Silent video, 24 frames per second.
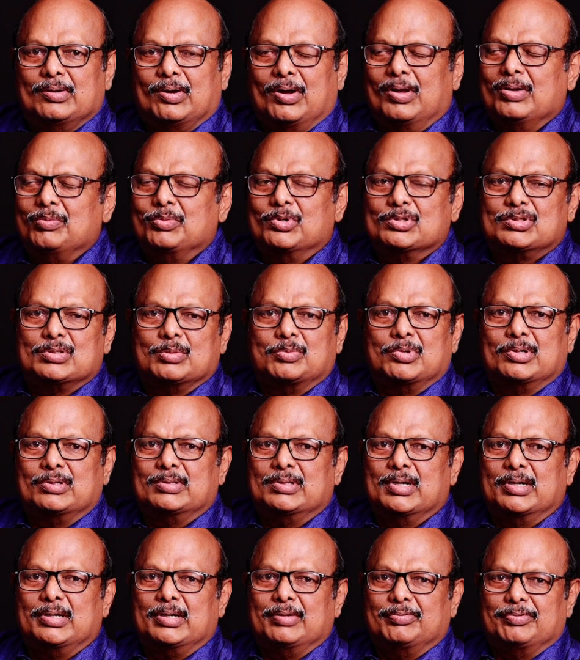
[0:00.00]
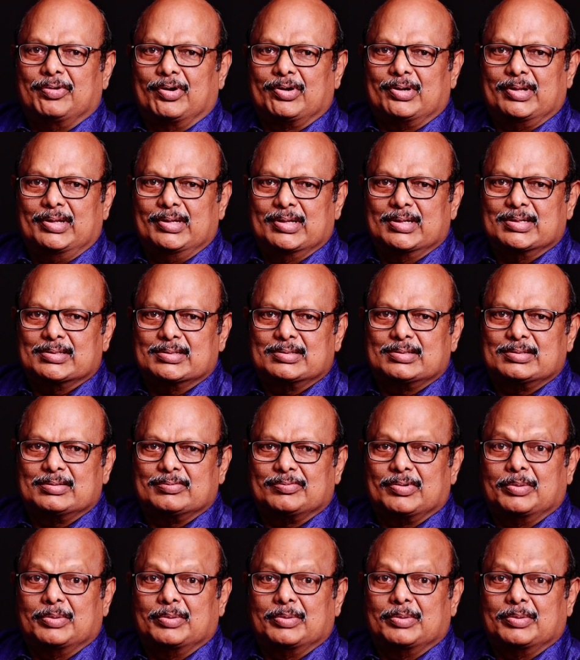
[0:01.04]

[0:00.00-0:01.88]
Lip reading: almost about 30-40 years,